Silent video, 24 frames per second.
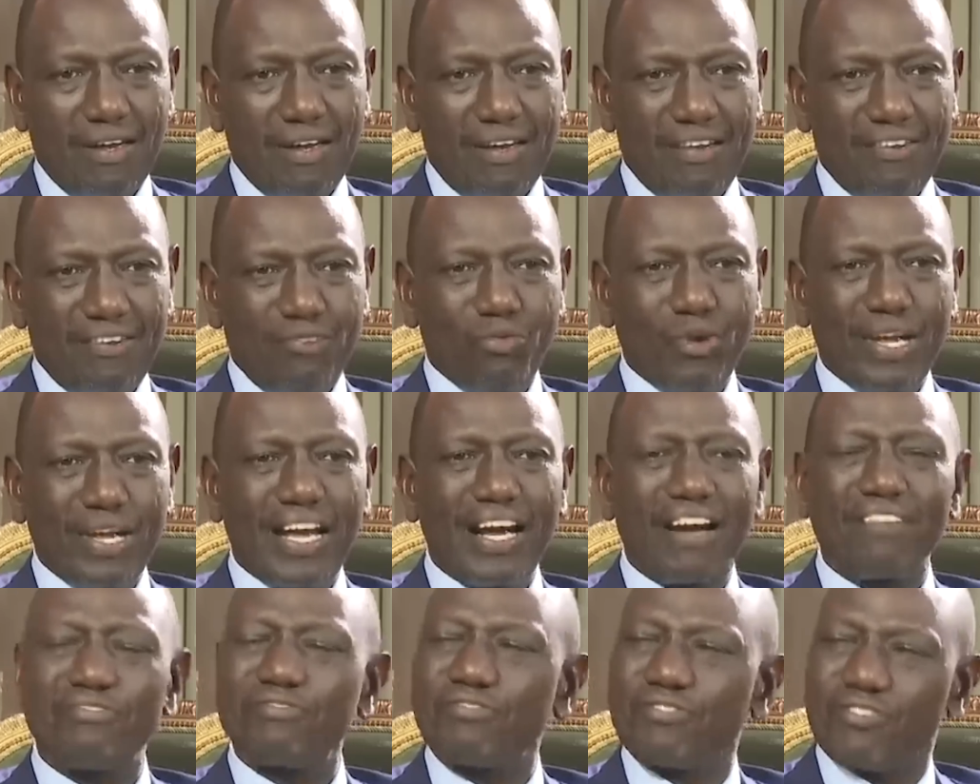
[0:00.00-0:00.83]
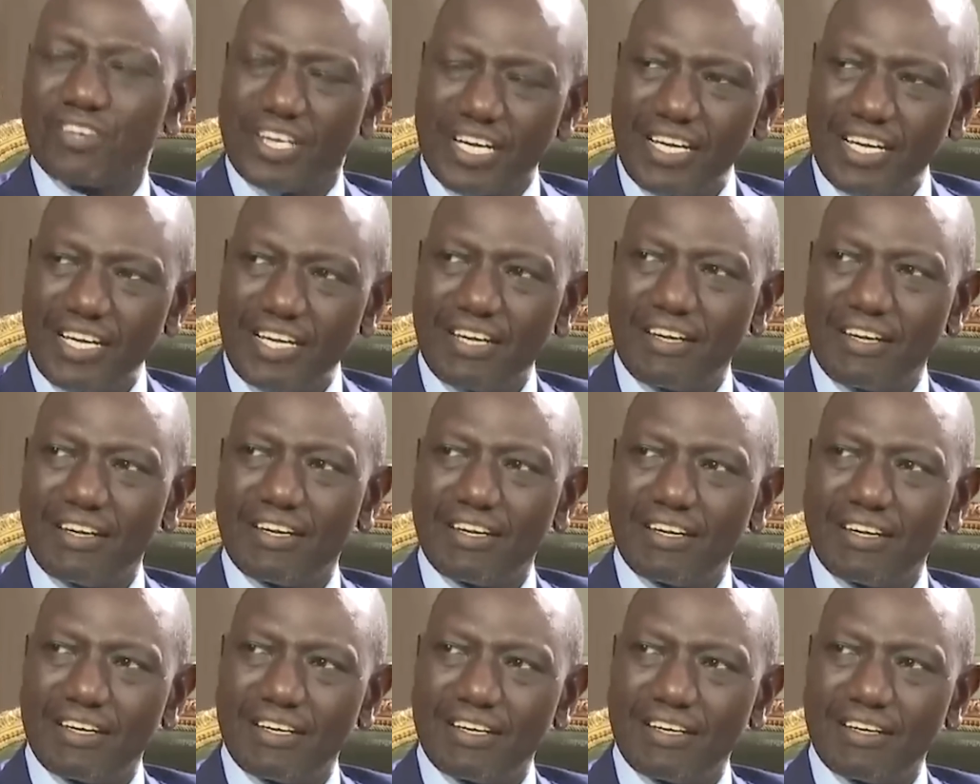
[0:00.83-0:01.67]
to becoming president,
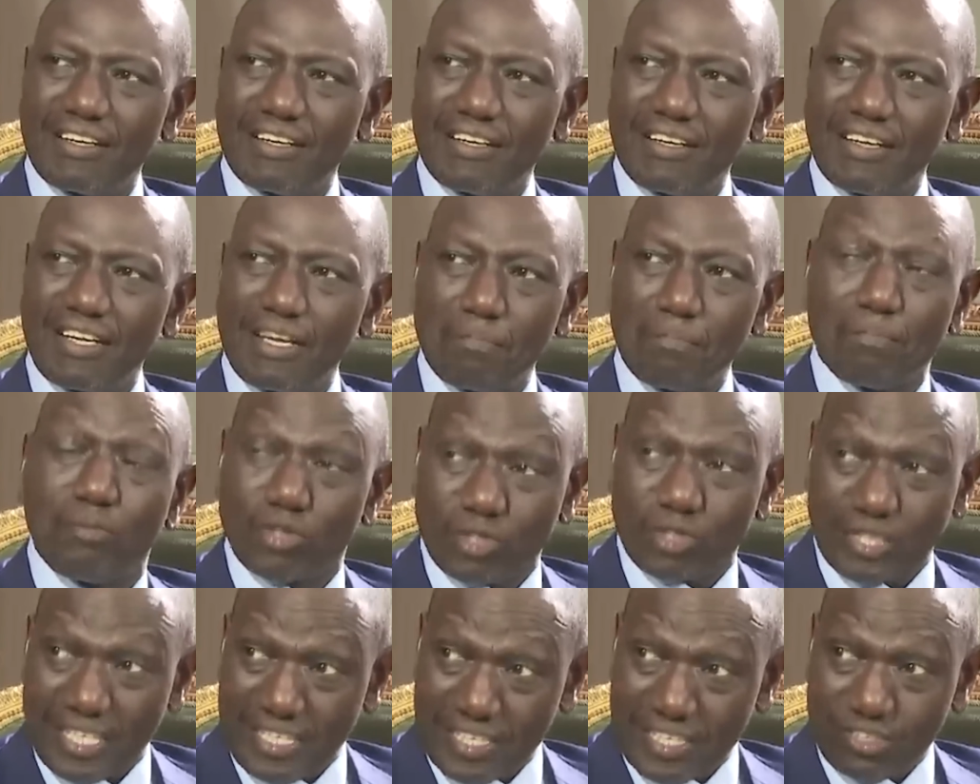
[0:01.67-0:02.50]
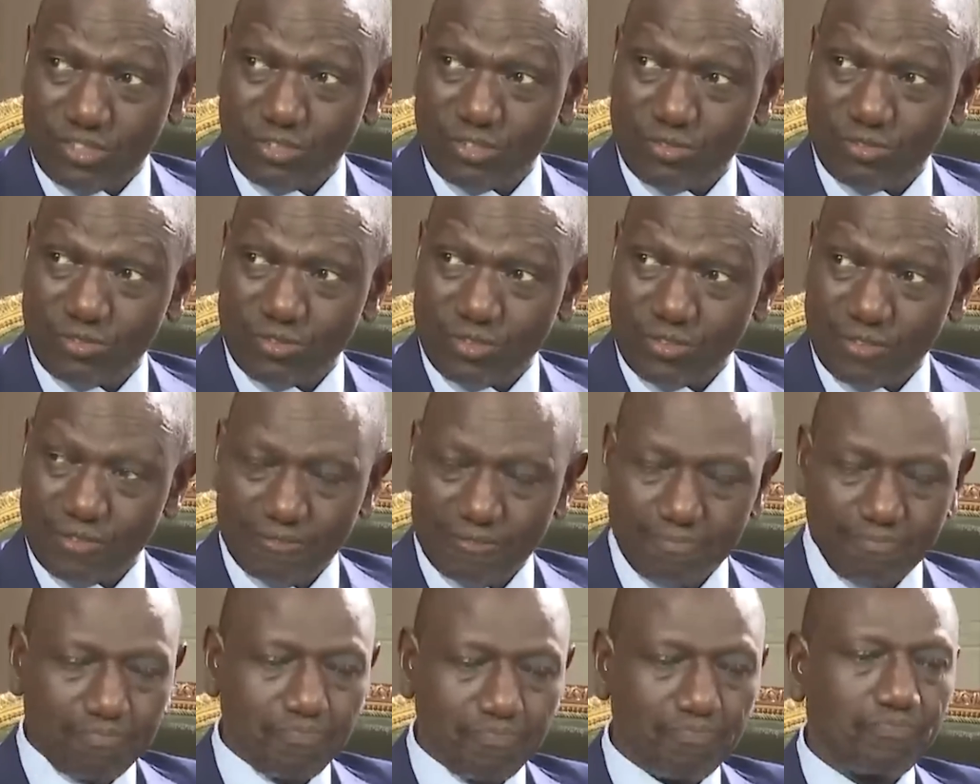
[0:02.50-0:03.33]
he served as the first
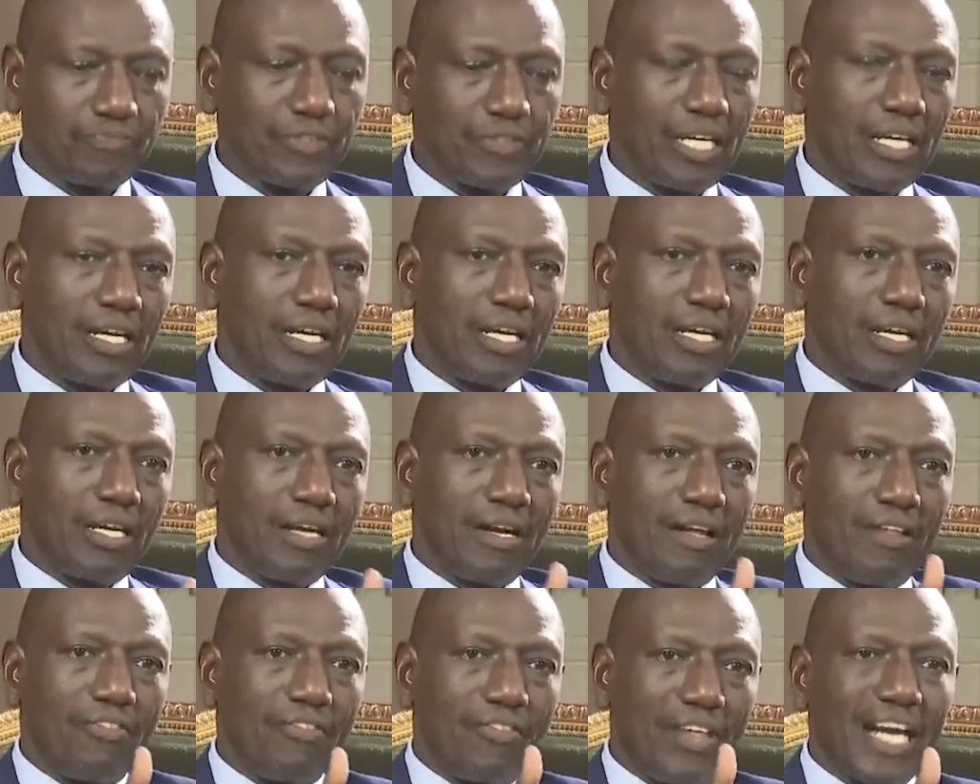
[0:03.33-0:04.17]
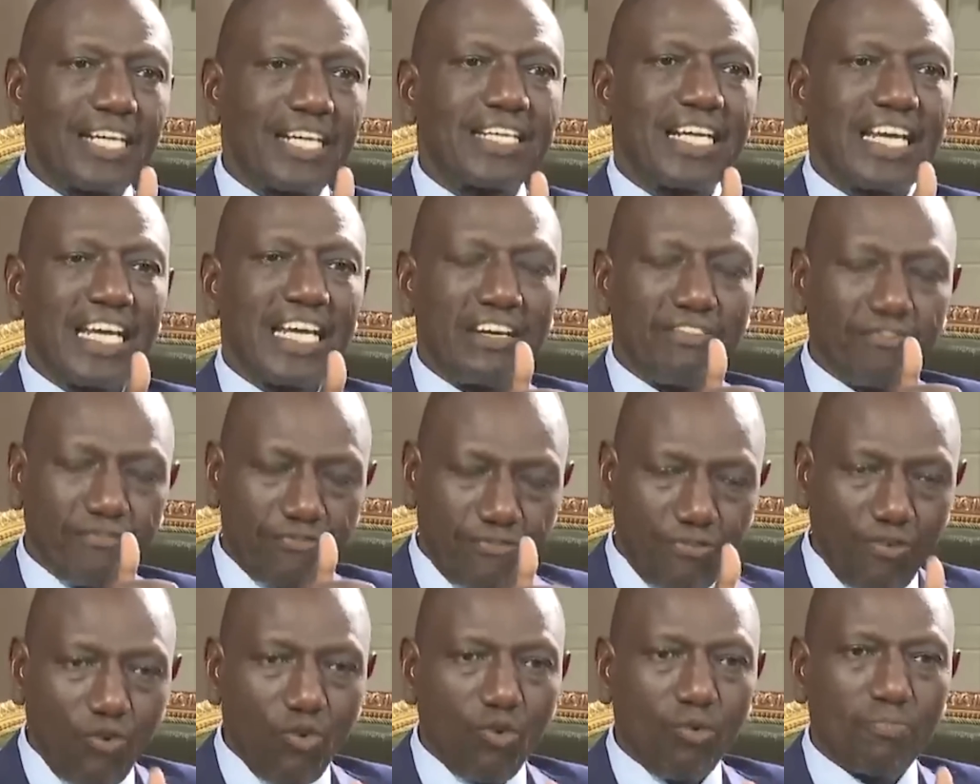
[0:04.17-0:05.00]
elected deputy president of Kenya
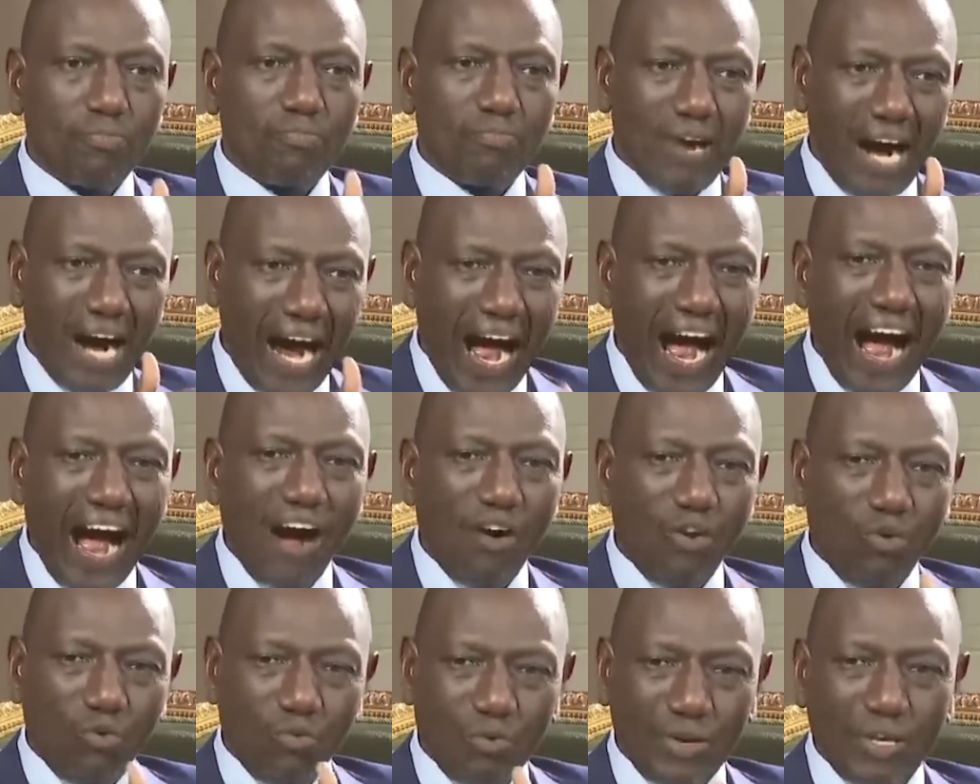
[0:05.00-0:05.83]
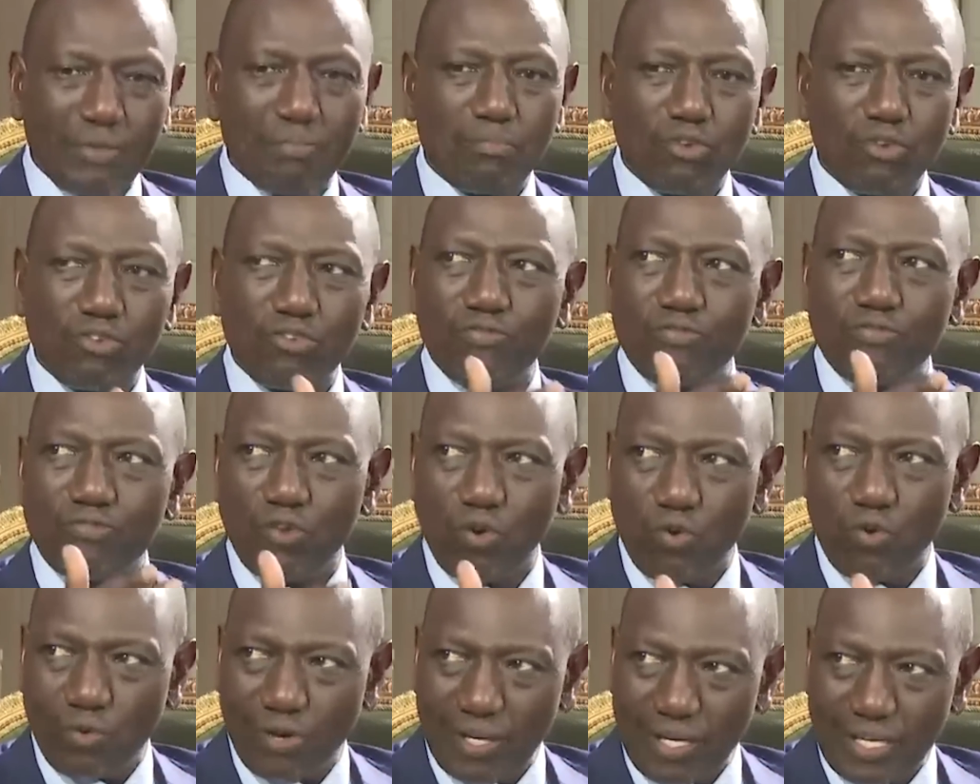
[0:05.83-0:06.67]
from 2013 to
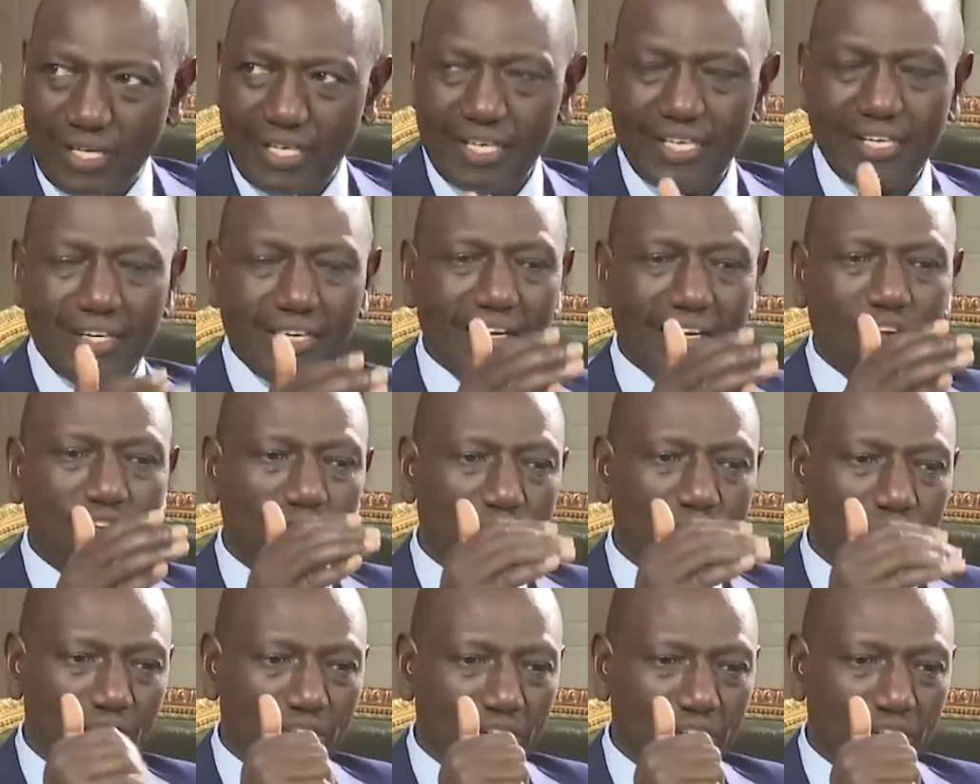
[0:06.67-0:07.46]
2022.